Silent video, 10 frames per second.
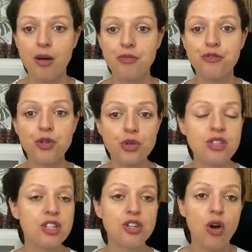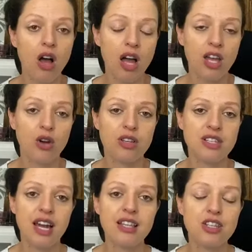Foods that are not high in
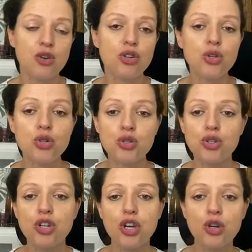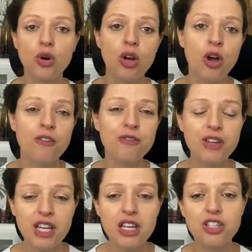oxalates are your usual, your
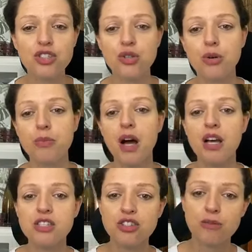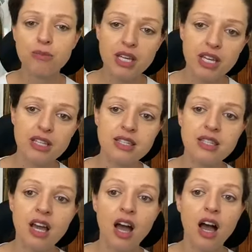fish, your pastured
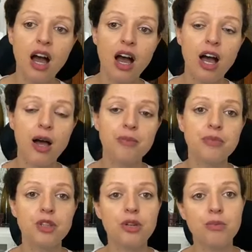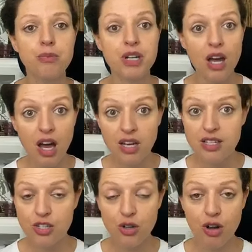meats.
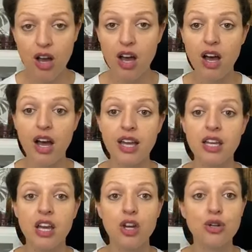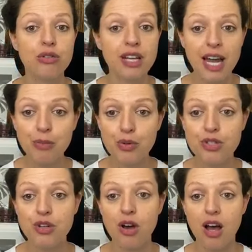Bananas are not high. Green
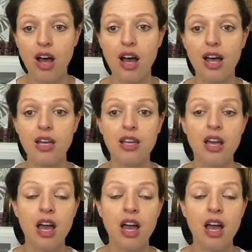apples are not high.